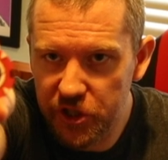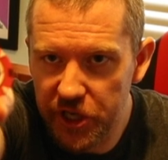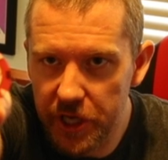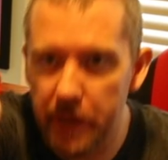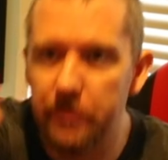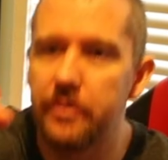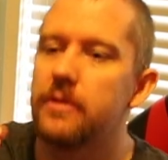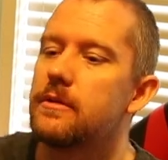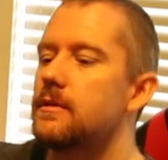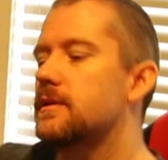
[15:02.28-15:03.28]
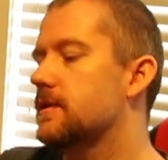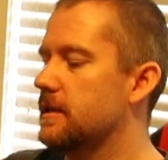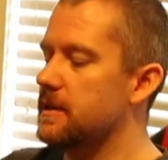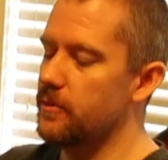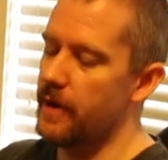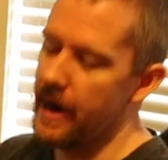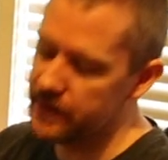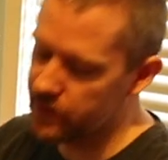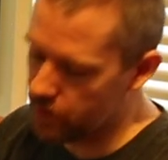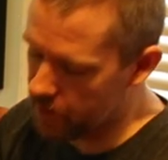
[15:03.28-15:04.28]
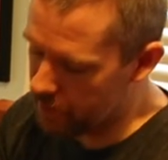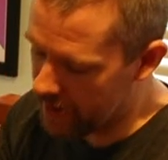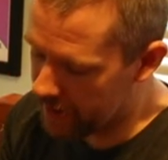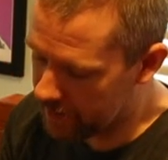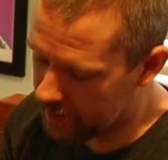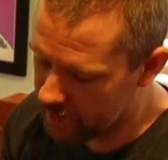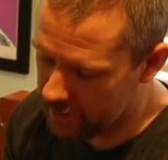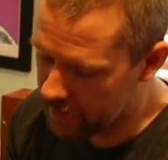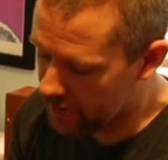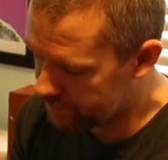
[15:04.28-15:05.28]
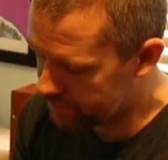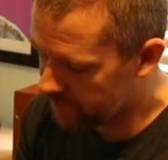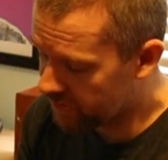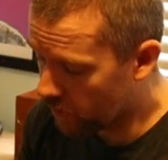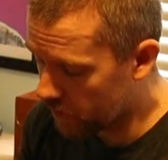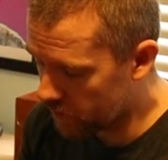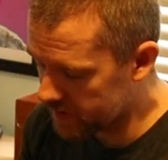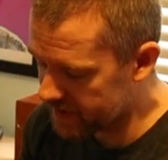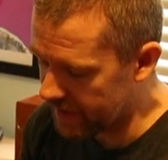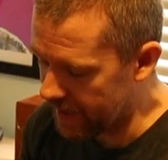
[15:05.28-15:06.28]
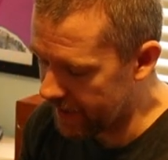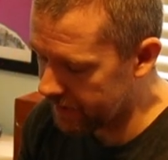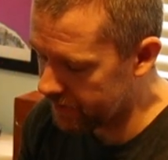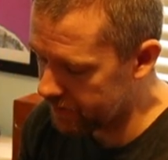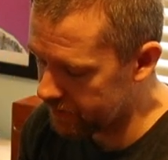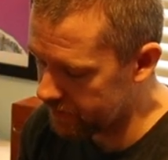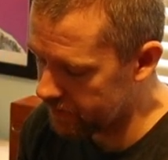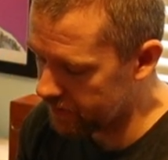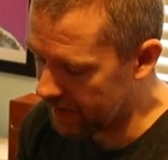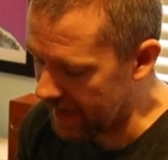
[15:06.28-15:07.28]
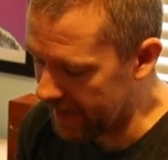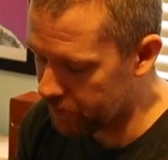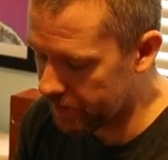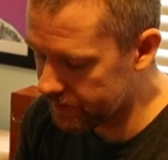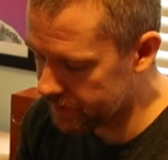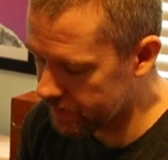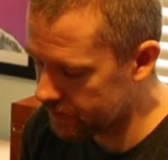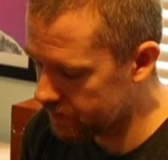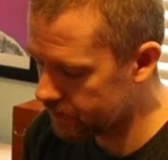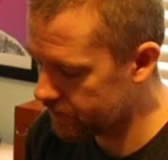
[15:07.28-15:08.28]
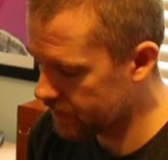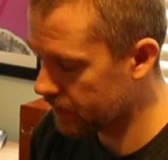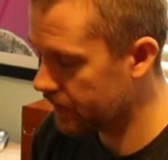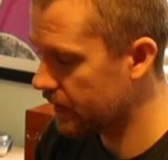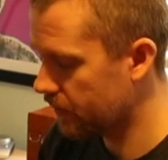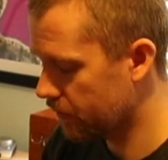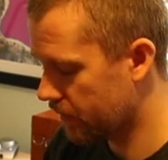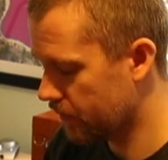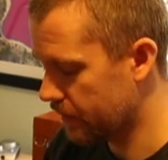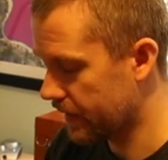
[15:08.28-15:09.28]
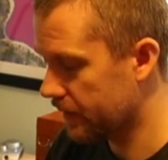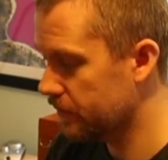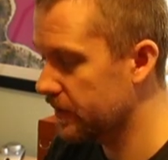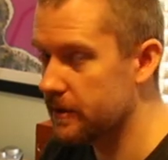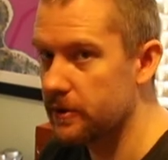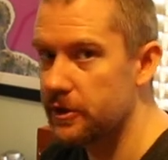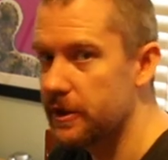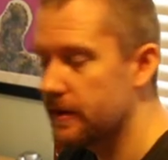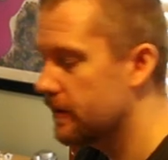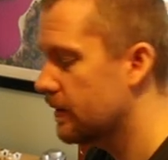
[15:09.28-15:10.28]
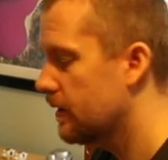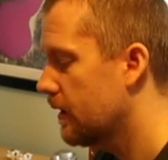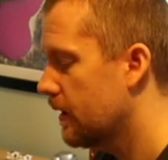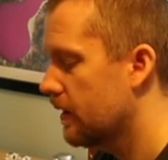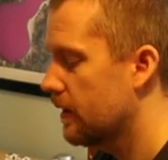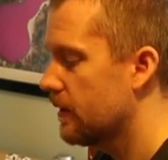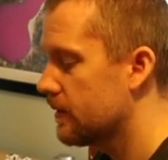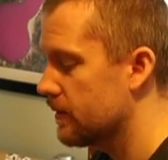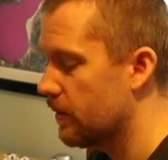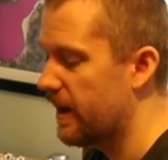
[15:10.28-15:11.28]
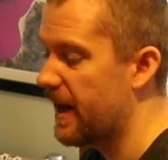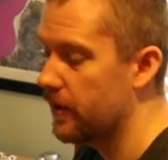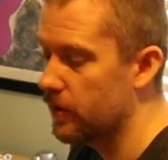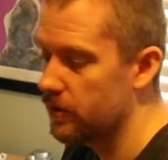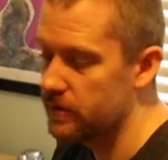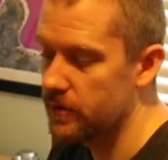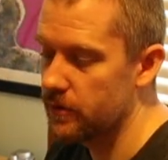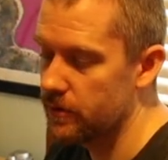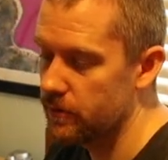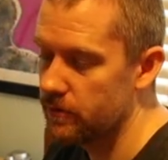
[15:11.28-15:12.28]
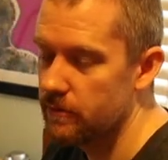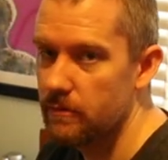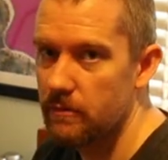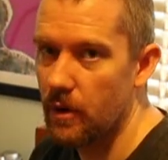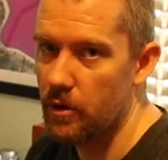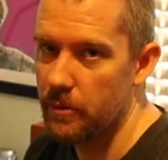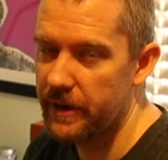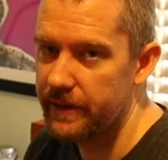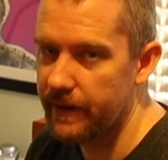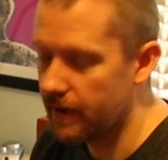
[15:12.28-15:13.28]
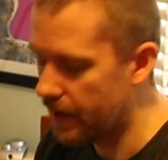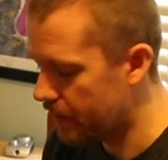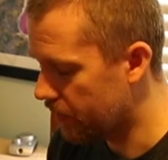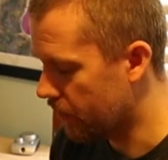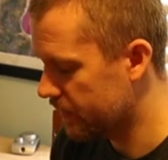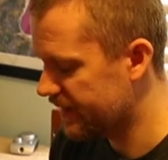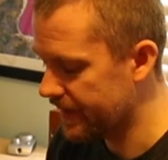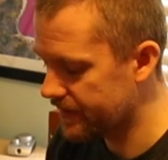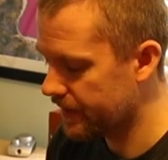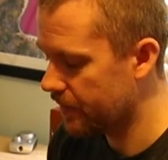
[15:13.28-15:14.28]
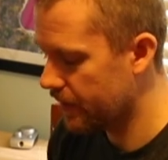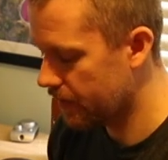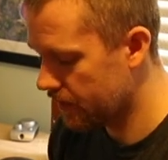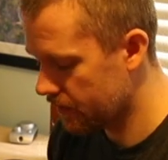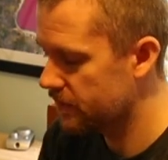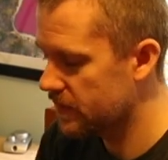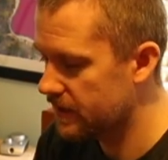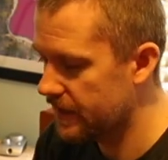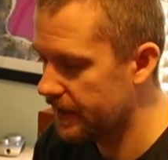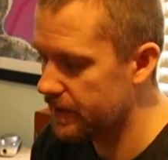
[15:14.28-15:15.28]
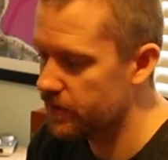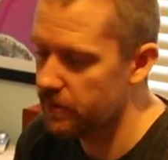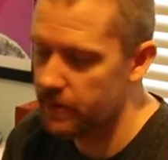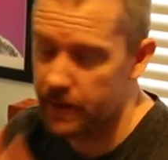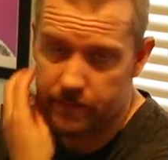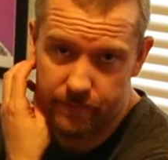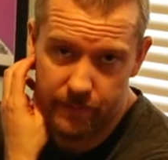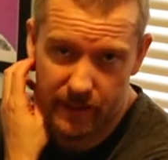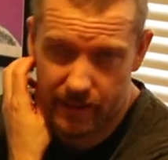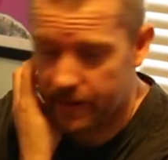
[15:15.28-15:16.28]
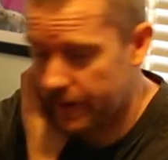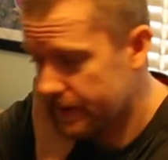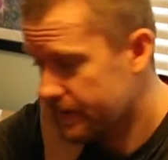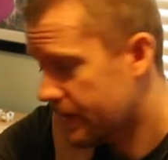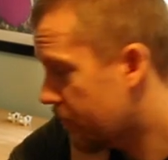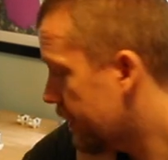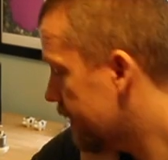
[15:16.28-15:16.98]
chip. So this is where I store my photos that I like printed. Go back, you piece of shit. So when I go to local printing lab or Ted's camera, just take this with me and then get stuff